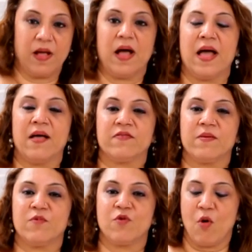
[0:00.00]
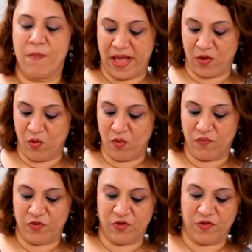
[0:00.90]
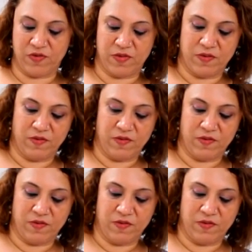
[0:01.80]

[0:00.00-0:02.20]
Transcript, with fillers: I have some raw mango which is